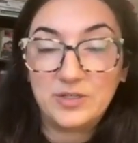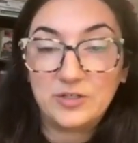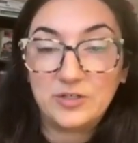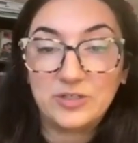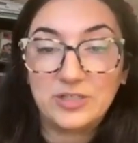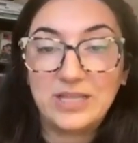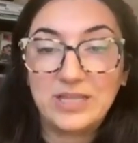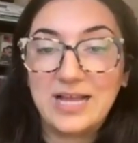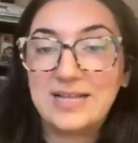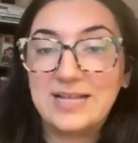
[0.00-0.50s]

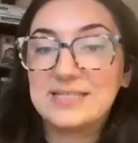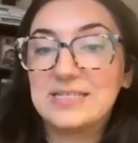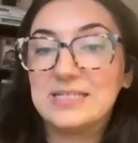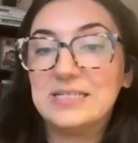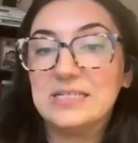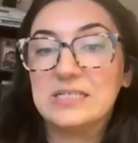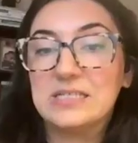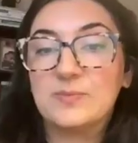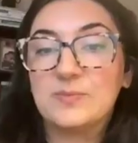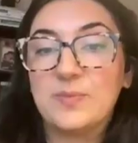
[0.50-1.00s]
middle
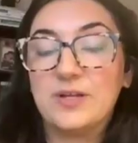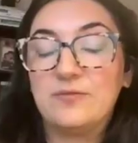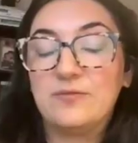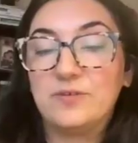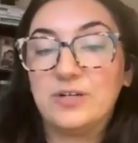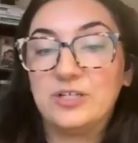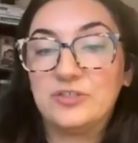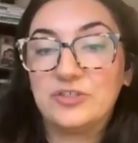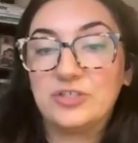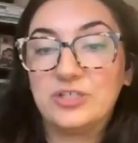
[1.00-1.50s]
classes,
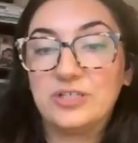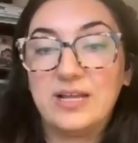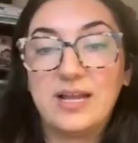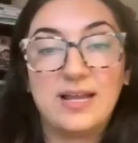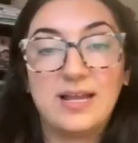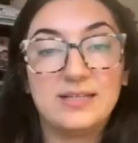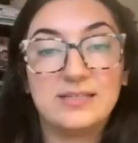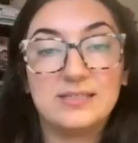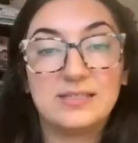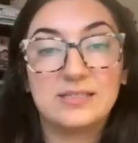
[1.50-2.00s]
but Russia
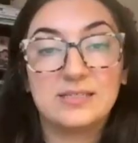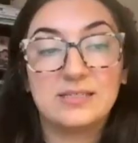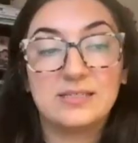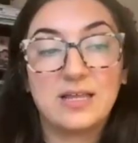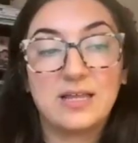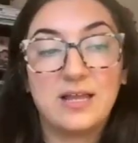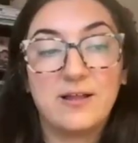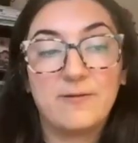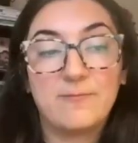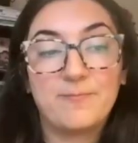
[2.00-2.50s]
has
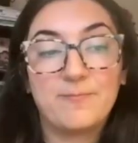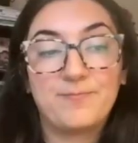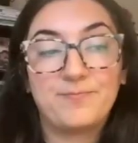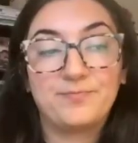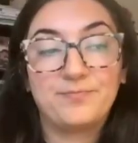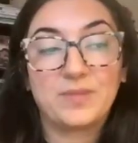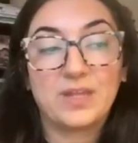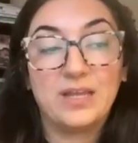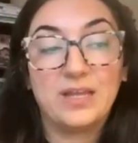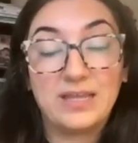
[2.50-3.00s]

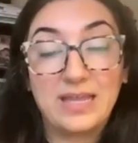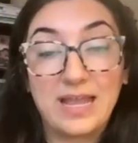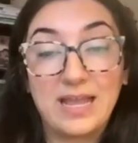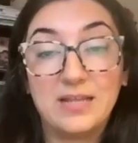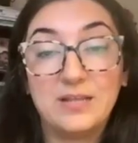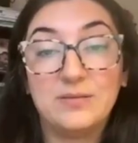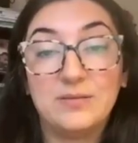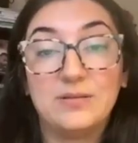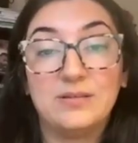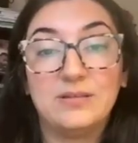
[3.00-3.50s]

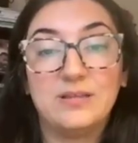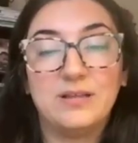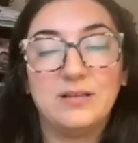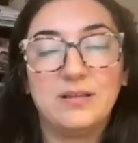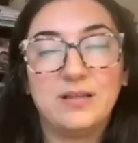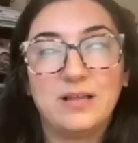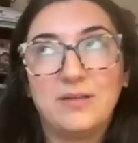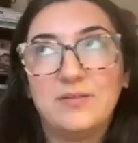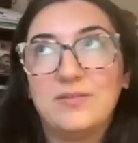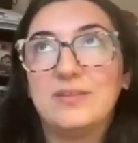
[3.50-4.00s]
again
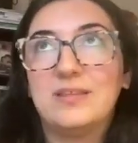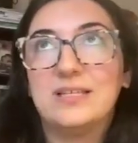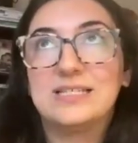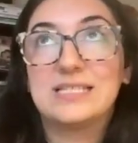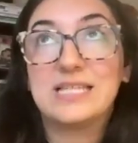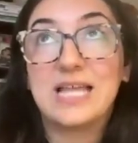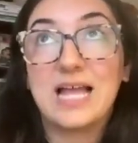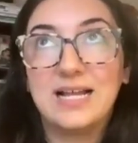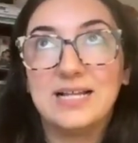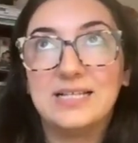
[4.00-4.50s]
the
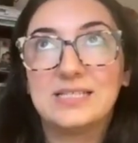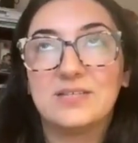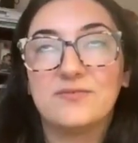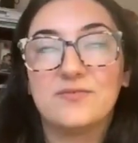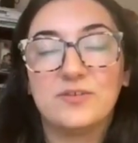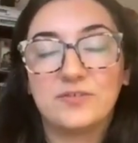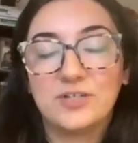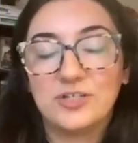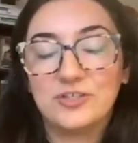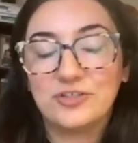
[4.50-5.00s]
size
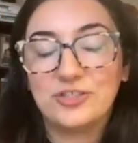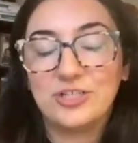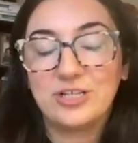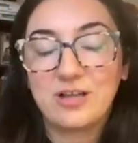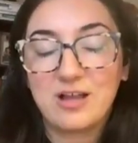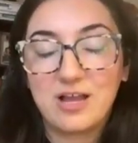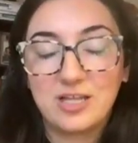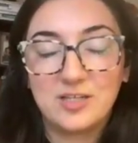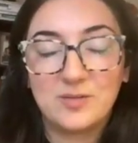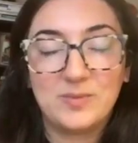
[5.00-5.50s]
of the Russian
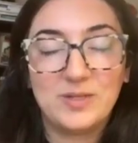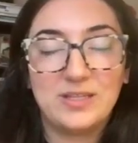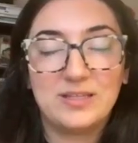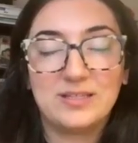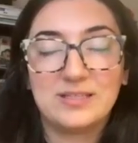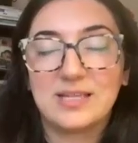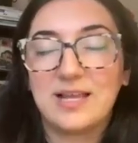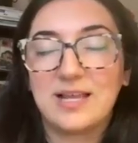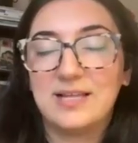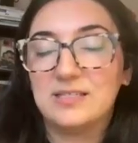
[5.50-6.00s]
economy,
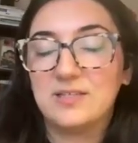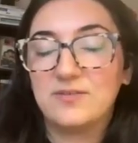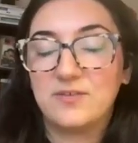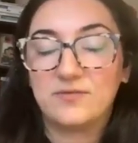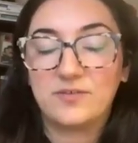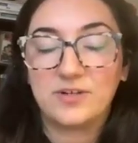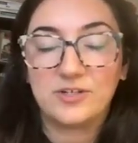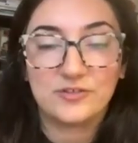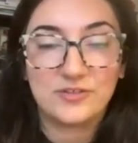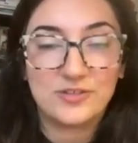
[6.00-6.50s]
the size of
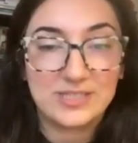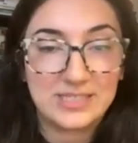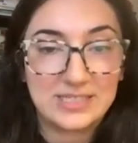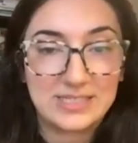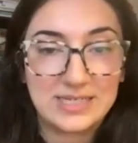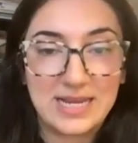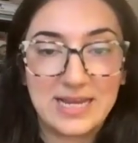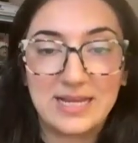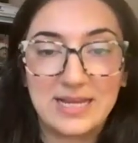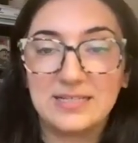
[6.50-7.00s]
the Russian
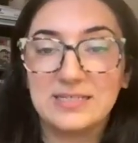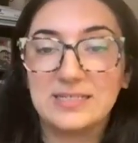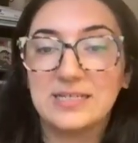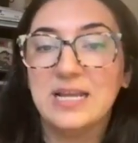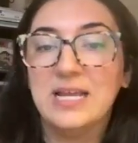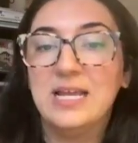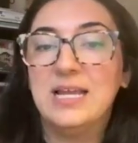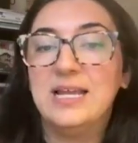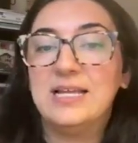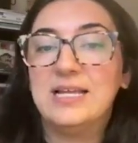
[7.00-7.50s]
state
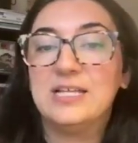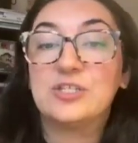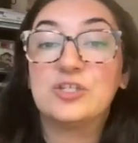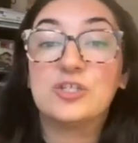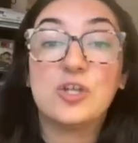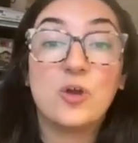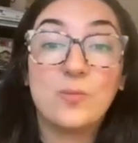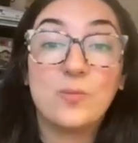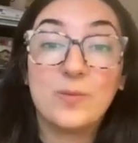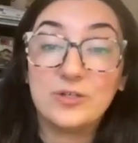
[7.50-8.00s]
is
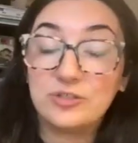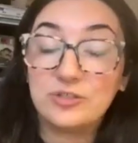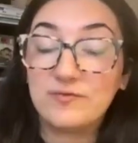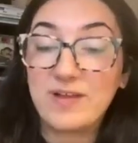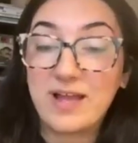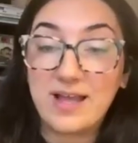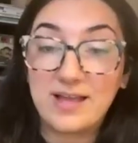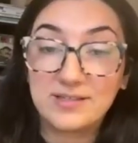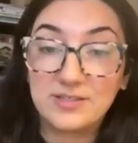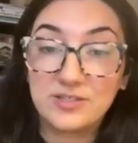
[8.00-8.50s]
so much
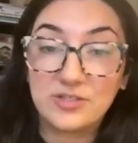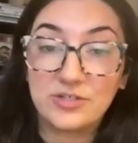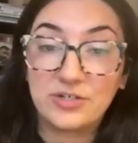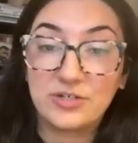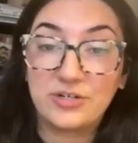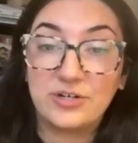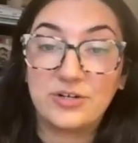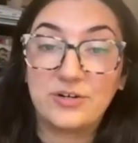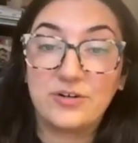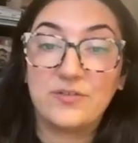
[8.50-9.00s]

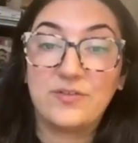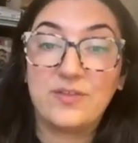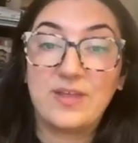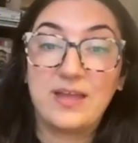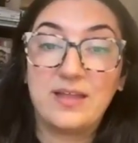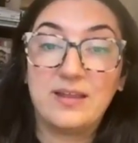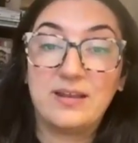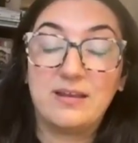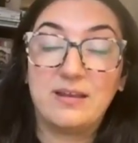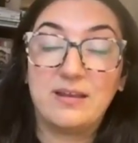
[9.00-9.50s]
vaster
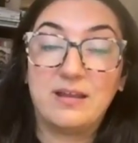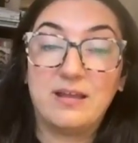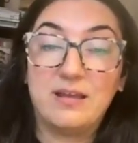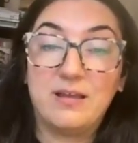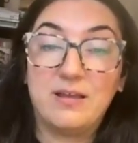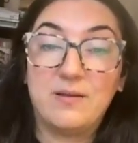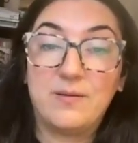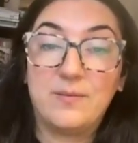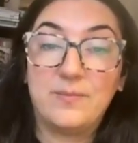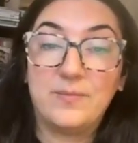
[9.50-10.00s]
than
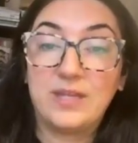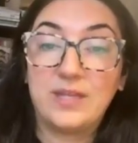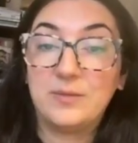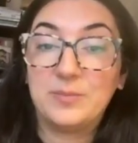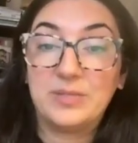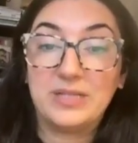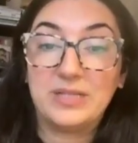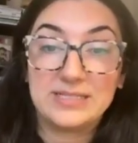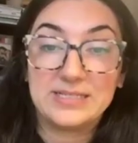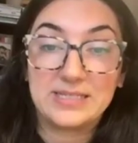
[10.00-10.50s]

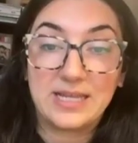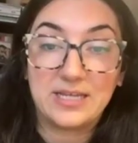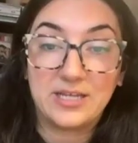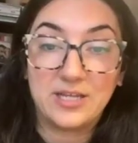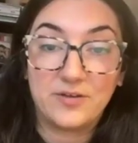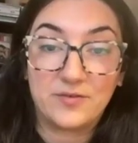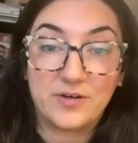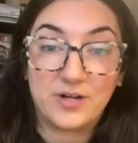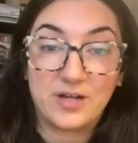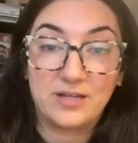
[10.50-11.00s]
a place
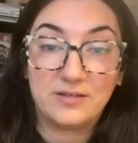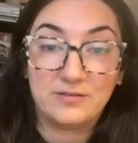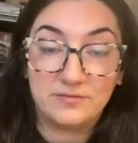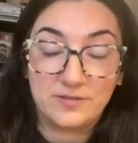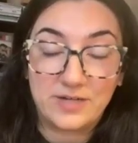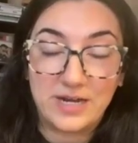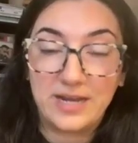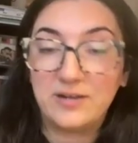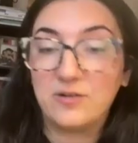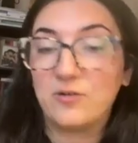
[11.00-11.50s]
like Iran,
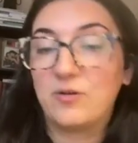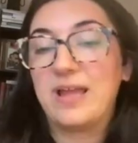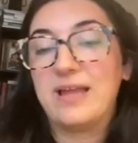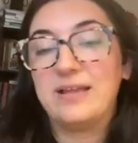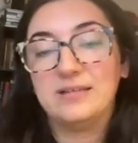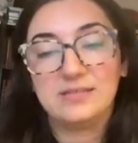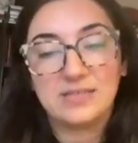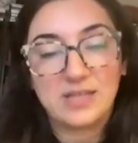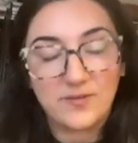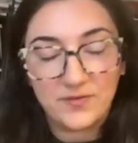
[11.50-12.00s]
right?
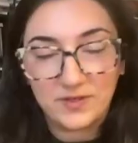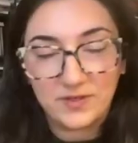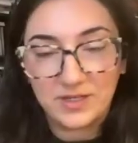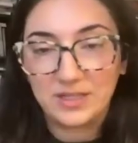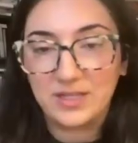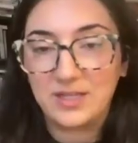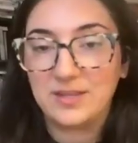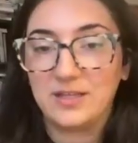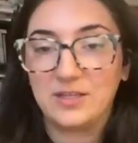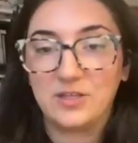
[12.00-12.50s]
And
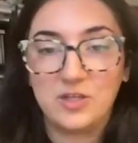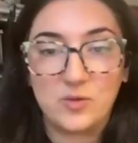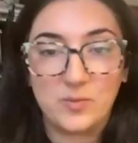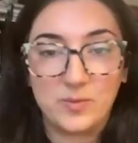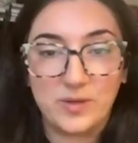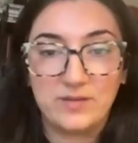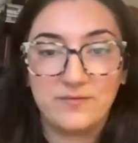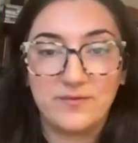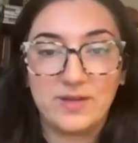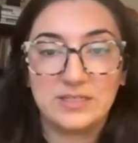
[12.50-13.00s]
definitely than
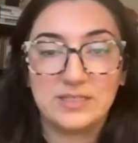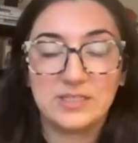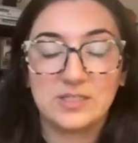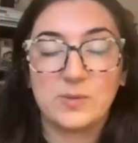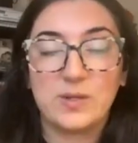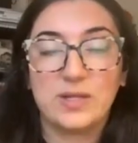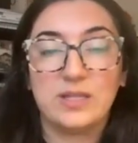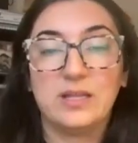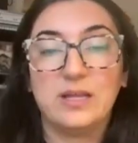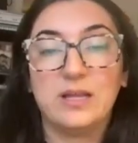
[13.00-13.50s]
Cuba and
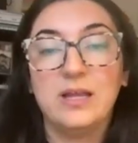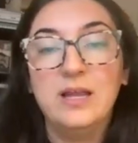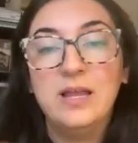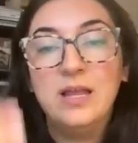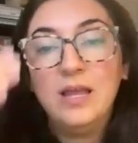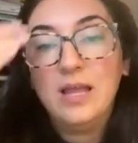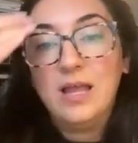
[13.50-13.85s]
Venezuela.